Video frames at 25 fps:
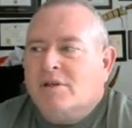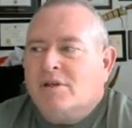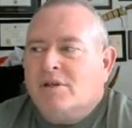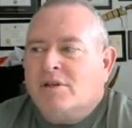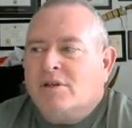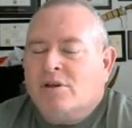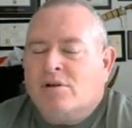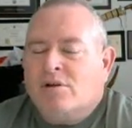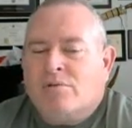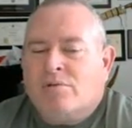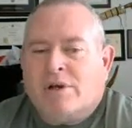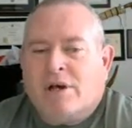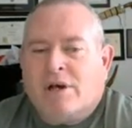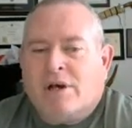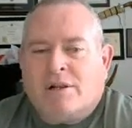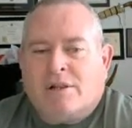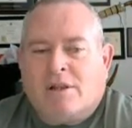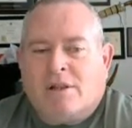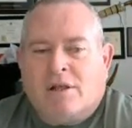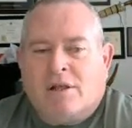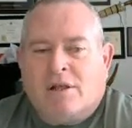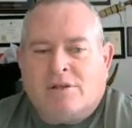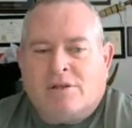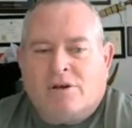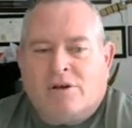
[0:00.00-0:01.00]
We got
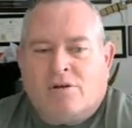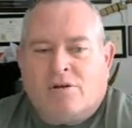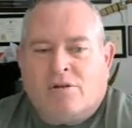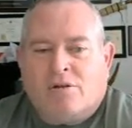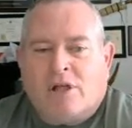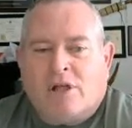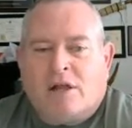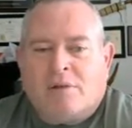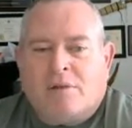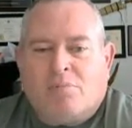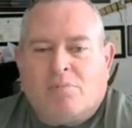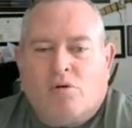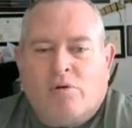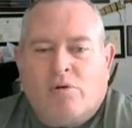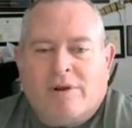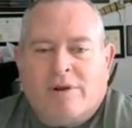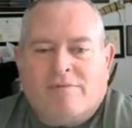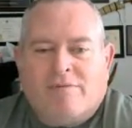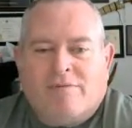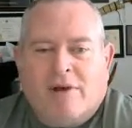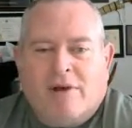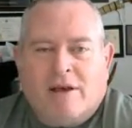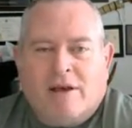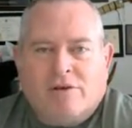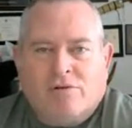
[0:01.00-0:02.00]
a lot of
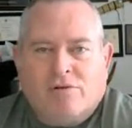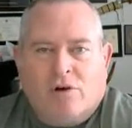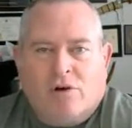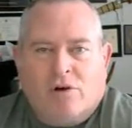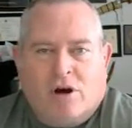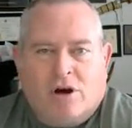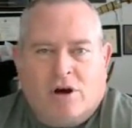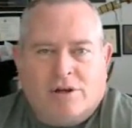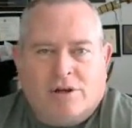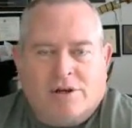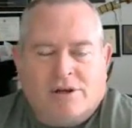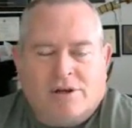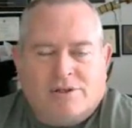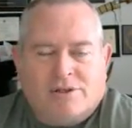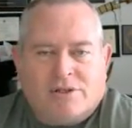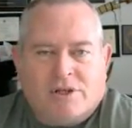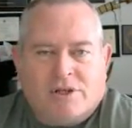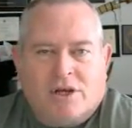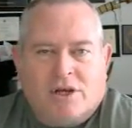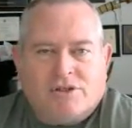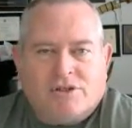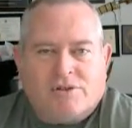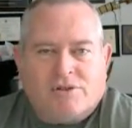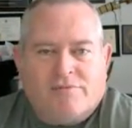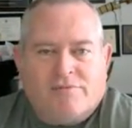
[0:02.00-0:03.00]
point value on the
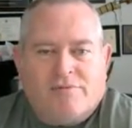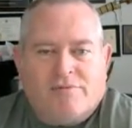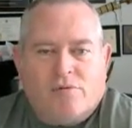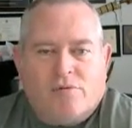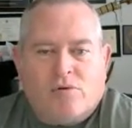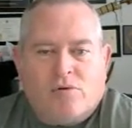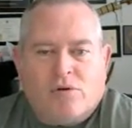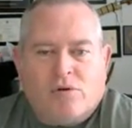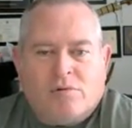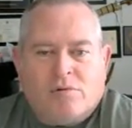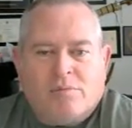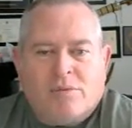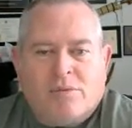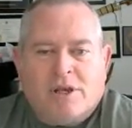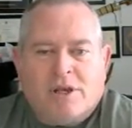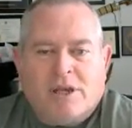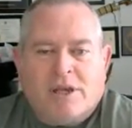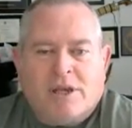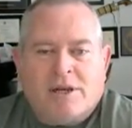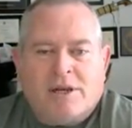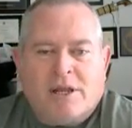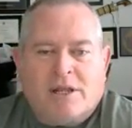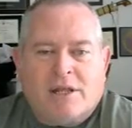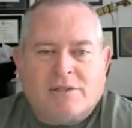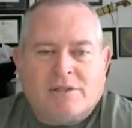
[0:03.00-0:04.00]
discussion forum,
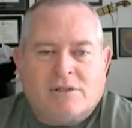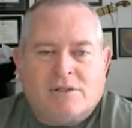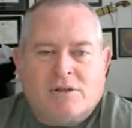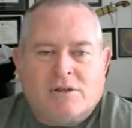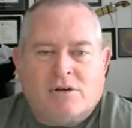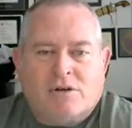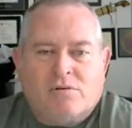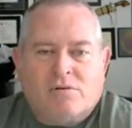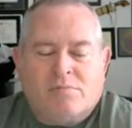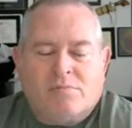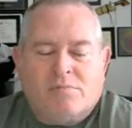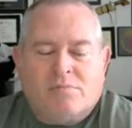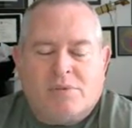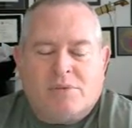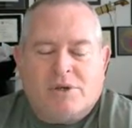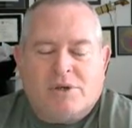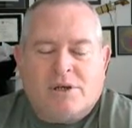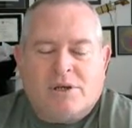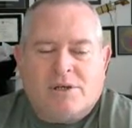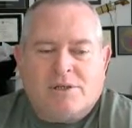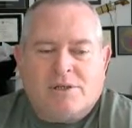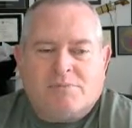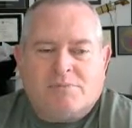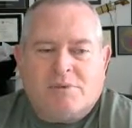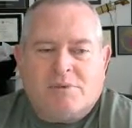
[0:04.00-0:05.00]
and that's so
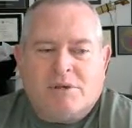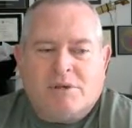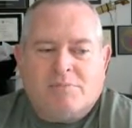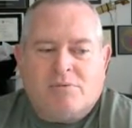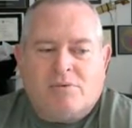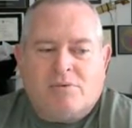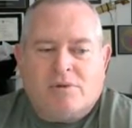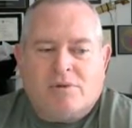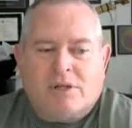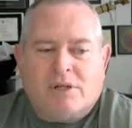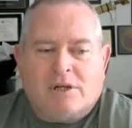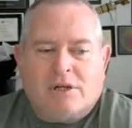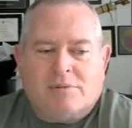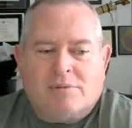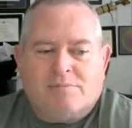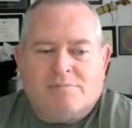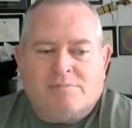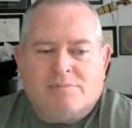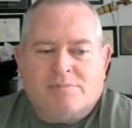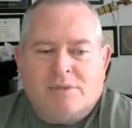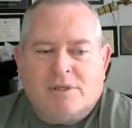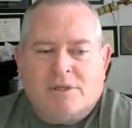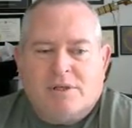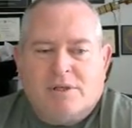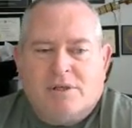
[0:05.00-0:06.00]
because people,
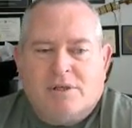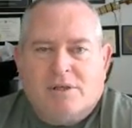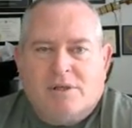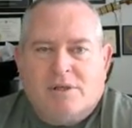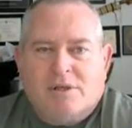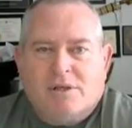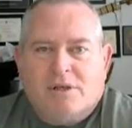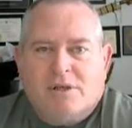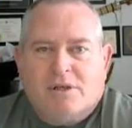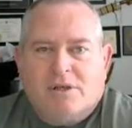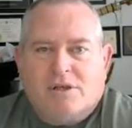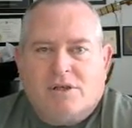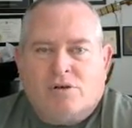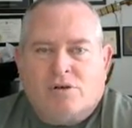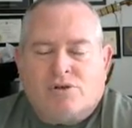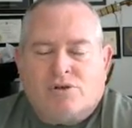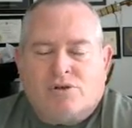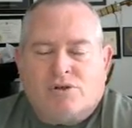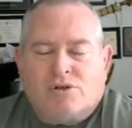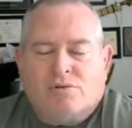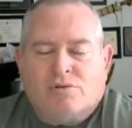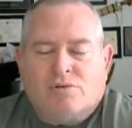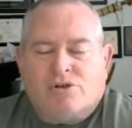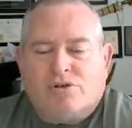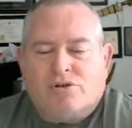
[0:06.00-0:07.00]

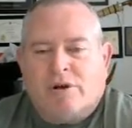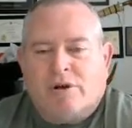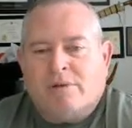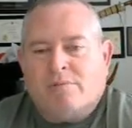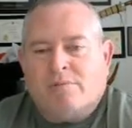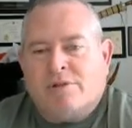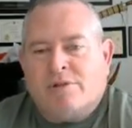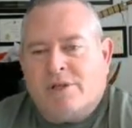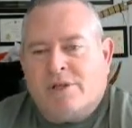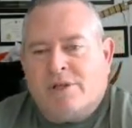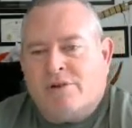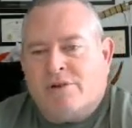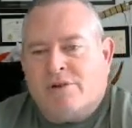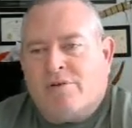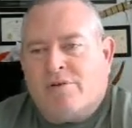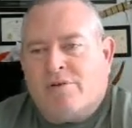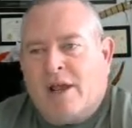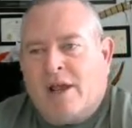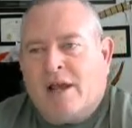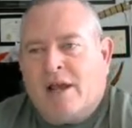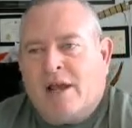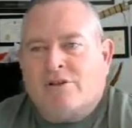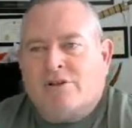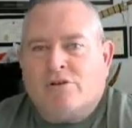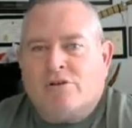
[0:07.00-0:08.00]
students are able to
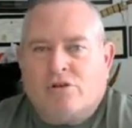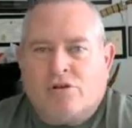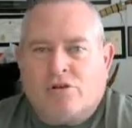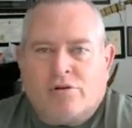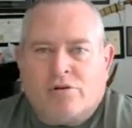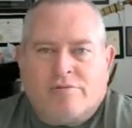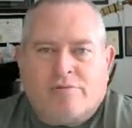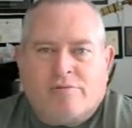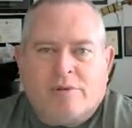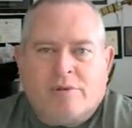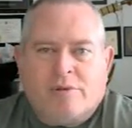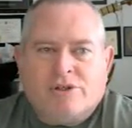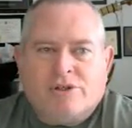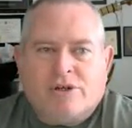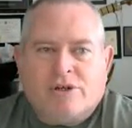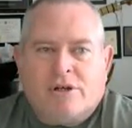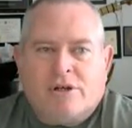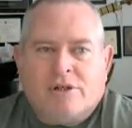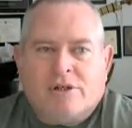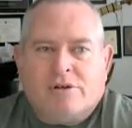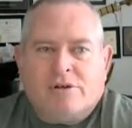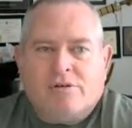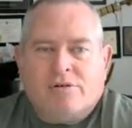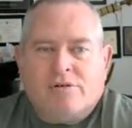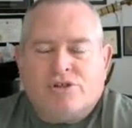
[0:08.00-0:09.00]
interact, and learn from each
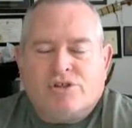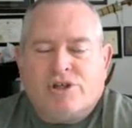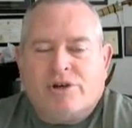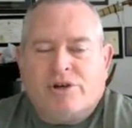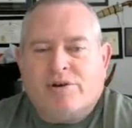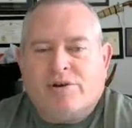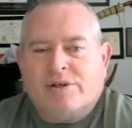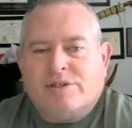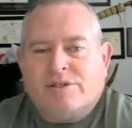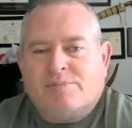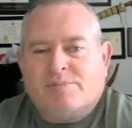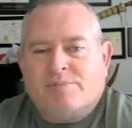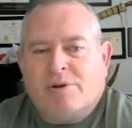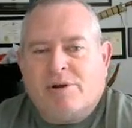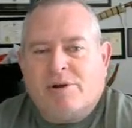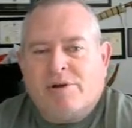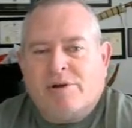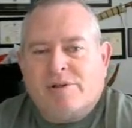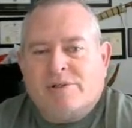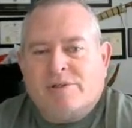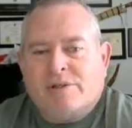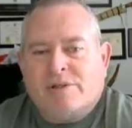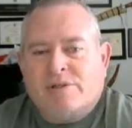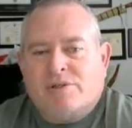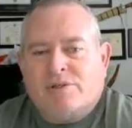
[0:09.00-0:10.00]
other, share
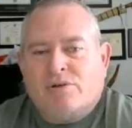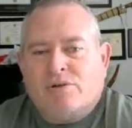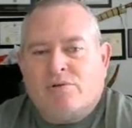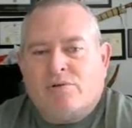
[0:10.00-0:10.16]
experiences.